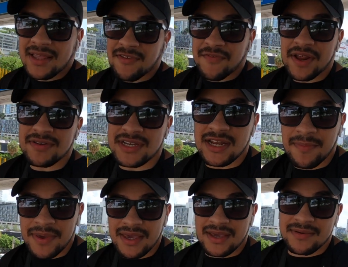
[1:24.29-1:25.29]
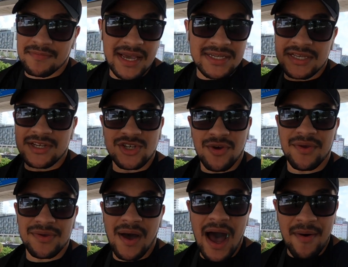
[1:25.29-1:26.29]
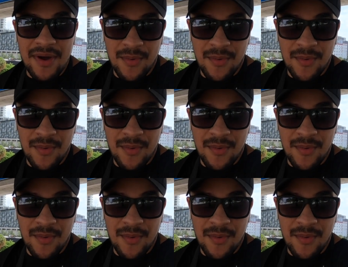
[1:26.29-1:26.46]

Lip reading: this video is going to be basically showing you how it